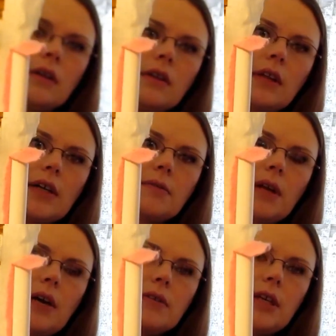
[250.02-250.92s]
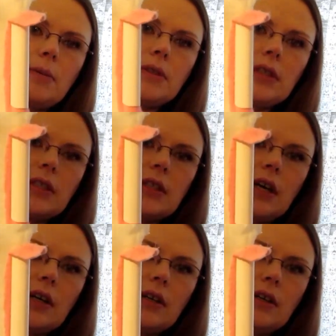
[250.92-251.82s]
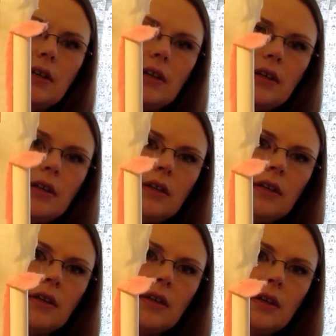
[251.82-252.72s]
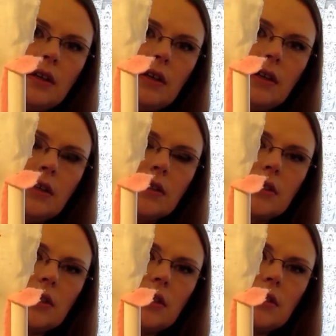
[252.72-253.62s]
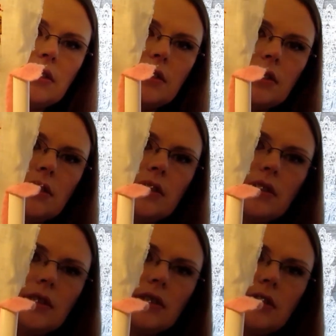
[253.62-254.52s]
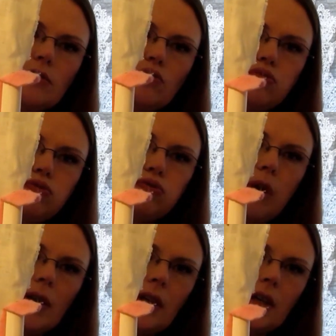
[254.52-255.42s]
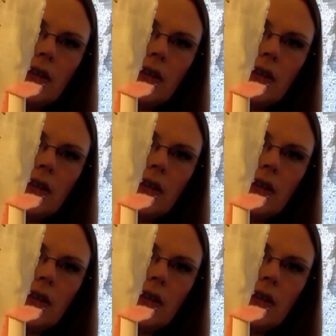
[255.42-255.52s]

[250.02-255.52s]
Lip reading: that's what I was able to get done since I think I